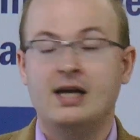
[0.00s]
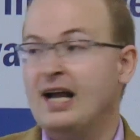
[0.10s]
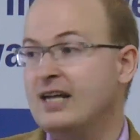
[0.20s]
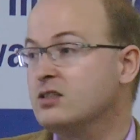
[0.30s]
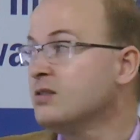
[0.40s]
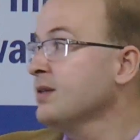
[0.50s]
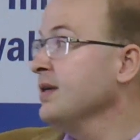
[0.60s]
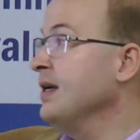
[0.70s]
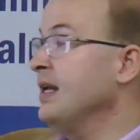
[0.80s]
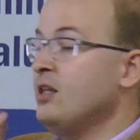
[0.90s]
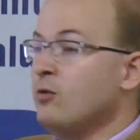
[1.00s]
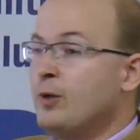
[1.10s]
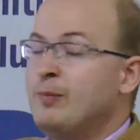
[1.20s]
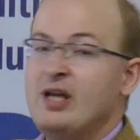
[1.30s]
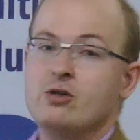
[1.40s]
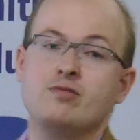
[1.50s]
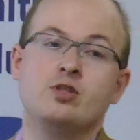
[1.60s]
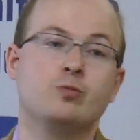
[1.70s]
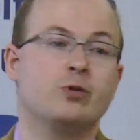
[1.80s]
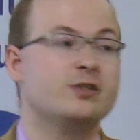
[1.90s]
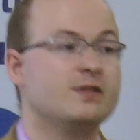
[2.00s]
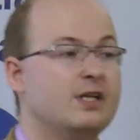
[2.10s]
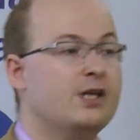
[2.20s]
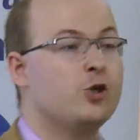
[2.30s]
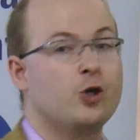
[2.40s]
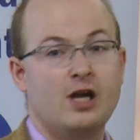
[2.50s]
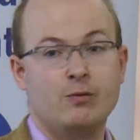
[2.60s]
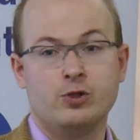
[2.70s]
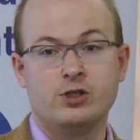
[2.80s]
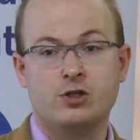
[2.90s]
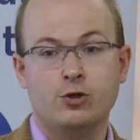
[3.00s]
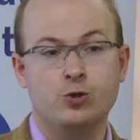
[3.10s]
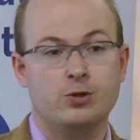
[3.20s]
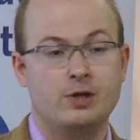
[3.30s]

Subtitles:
And in the remainder of this presentation, I will discuss